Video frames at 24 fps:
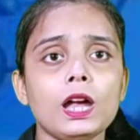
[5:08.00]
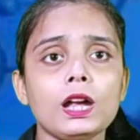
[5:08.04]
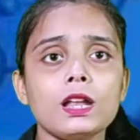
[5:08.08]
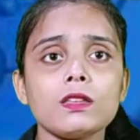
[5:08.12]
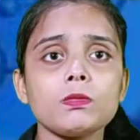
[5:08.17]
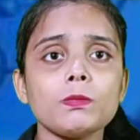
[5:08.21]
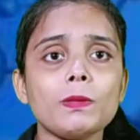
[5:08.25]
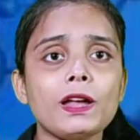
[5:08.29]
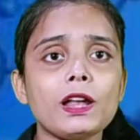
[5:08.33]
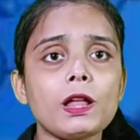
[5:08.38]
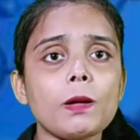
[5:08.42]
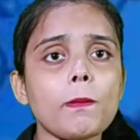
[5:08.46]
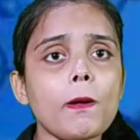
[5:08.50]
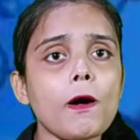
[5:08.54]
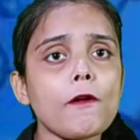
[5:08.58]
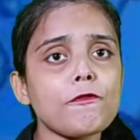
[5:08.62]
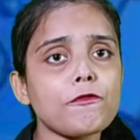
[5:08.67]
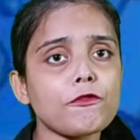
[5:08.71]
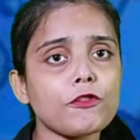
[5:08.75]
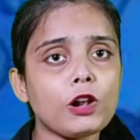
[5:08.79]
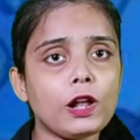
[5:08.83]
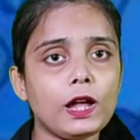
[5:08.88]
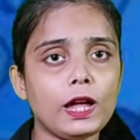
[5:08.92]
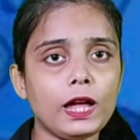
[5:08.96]
It is made up
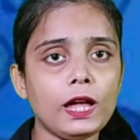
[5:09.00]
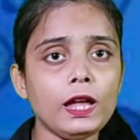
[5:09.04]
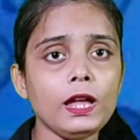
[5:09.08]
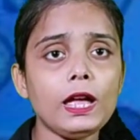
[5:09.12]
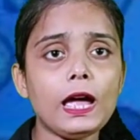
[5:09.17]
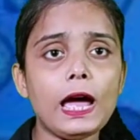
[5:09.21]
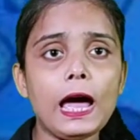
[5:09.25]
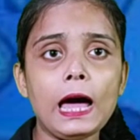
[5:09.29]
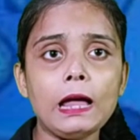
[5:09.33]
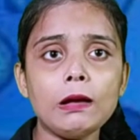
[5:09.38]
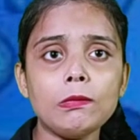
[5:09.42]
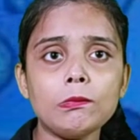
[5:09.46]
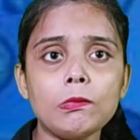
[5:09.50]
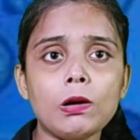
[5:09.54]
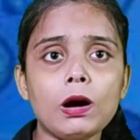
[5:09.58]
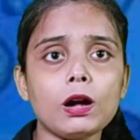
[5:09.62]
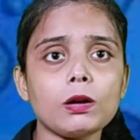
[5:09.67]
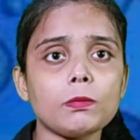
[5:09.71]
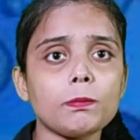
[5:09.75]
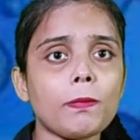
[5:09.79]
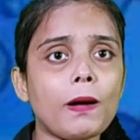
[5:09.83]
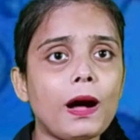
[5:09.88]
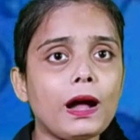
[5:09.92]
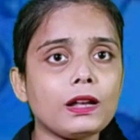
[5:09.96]
of clay and
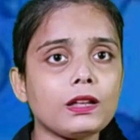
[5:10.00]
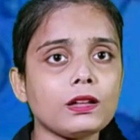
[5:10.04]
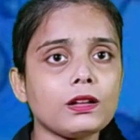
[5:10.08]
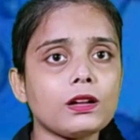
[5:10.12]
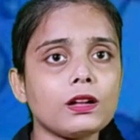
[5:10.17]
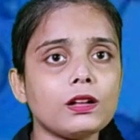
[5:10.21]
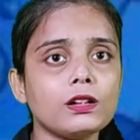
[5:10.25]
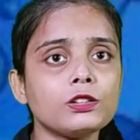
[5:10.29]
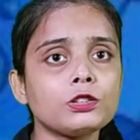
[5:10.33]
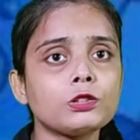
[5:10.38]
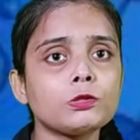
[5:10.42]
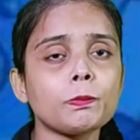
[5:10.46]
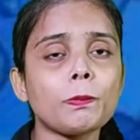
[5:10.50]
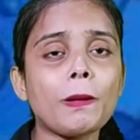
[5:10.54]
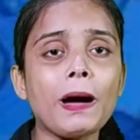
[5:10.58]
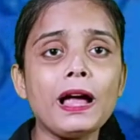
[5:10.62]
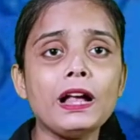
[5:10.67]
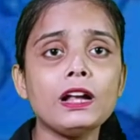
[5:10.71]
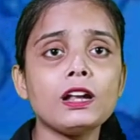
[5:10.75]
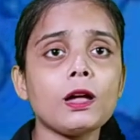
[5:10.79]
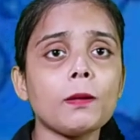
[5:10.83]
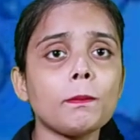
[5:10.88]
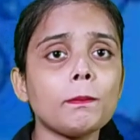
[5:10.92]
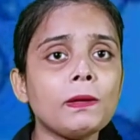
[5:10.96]
mud particles
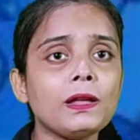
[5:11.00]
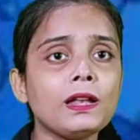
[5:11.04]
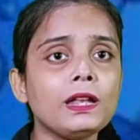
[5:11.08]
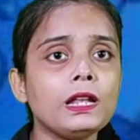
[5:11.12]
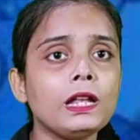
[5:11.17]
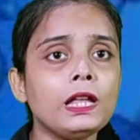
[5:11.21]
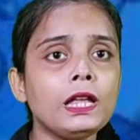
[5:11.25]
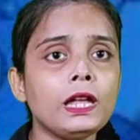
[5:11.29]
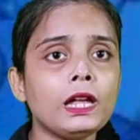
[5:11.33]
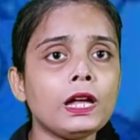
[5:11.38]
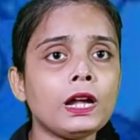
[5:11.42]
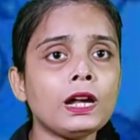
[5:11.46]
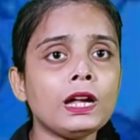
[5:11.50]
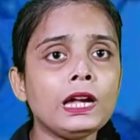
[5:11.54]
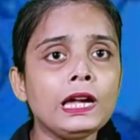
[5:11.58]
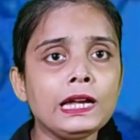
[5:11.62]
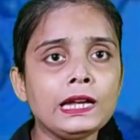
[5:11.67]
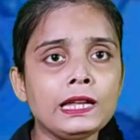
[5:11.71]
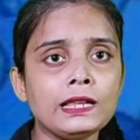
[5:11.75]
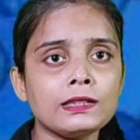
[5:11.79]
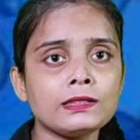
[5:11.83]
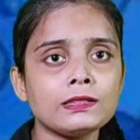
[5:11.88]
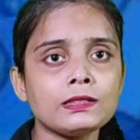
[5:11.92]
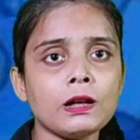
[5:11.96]
piled up in layer.
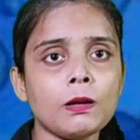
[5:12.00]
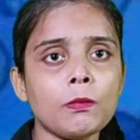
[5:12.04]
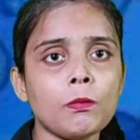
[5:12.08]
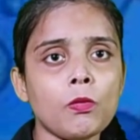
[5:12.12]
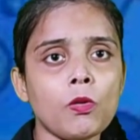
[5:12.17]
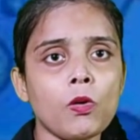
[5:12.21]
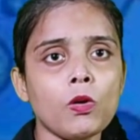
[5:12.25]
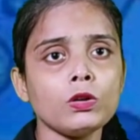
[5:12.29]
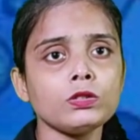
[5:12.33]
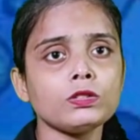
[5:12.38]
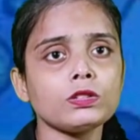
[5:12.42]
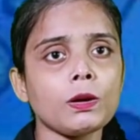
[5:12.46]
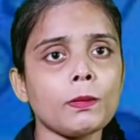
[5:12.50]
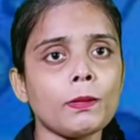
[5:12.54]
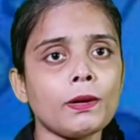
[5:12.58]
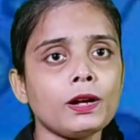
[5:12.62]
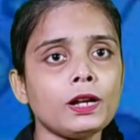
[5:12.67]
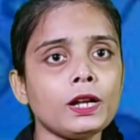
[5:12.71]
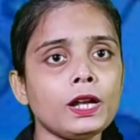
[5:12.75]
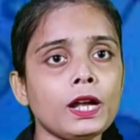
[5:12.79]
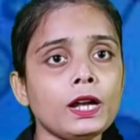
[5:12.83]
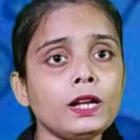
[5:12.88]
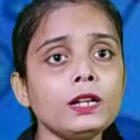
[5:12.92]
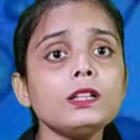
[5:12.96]
It is the most
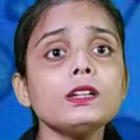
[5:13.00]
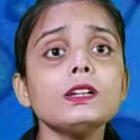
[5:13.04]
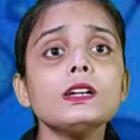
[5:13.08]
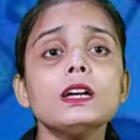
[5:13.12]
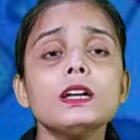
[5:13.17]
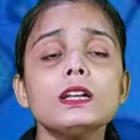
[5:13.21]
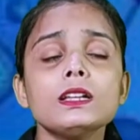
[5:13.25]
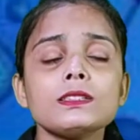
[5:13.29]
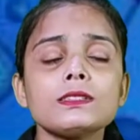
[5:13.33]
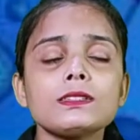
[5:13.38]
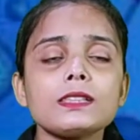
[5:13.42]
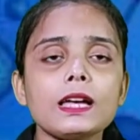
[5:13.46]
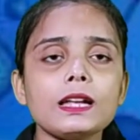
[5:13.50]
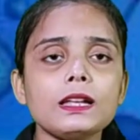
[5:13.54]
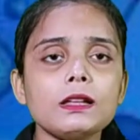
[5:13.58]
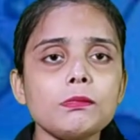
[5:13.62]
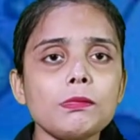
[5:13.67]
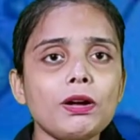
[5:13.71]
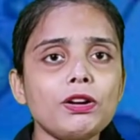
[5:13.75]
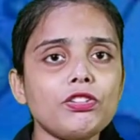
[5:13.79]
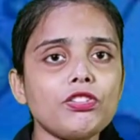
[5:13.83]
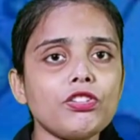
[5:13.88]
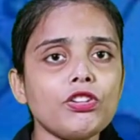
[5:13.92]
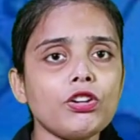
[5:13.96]
abundant
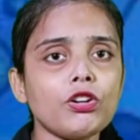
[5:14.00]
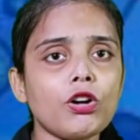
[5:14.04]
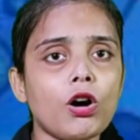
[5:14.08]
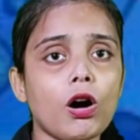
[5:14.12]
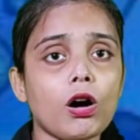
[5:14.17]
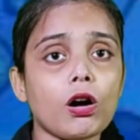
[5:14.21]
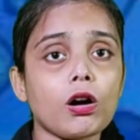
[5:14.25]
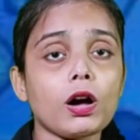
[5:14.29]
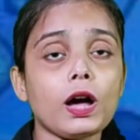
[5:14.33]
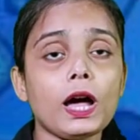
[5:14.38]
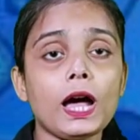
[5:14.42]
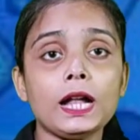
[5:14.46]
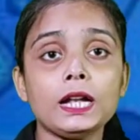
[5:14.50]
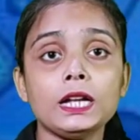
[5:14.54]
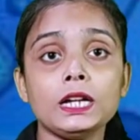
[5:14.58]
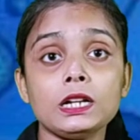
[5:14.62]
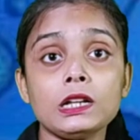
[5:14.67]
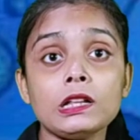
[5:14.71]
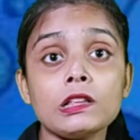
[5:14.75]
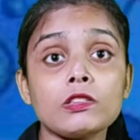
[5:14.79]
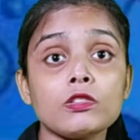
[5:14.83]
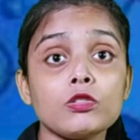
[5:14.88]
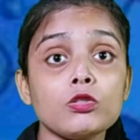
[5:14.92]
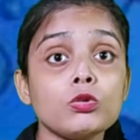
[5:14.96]
sedimentary rock and
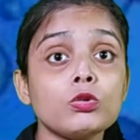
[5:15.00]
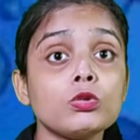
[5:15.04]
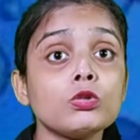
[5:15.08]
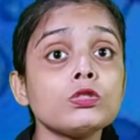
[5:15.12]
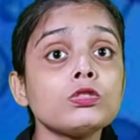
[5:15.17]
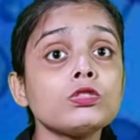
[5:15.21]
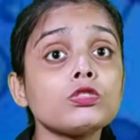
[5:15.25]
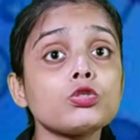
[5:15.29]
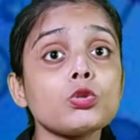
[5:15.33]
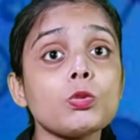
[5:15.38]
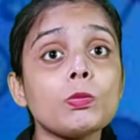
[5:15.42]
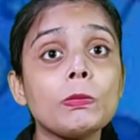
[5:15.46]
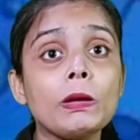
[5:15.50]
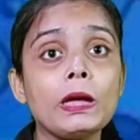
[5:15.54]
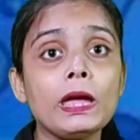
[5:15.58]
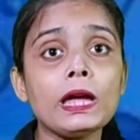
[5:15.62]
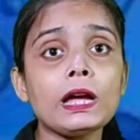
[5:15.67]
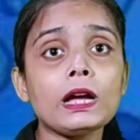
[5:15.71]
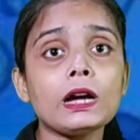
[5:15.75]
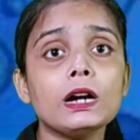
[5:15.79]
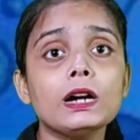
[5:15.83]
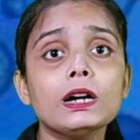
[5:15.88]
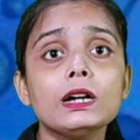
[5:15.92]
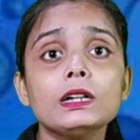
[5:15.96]
it is used to
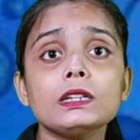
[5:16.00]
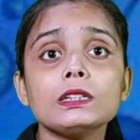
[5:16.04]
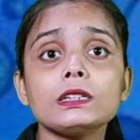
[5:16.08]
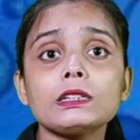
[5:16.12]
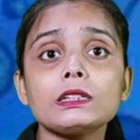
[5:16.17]
make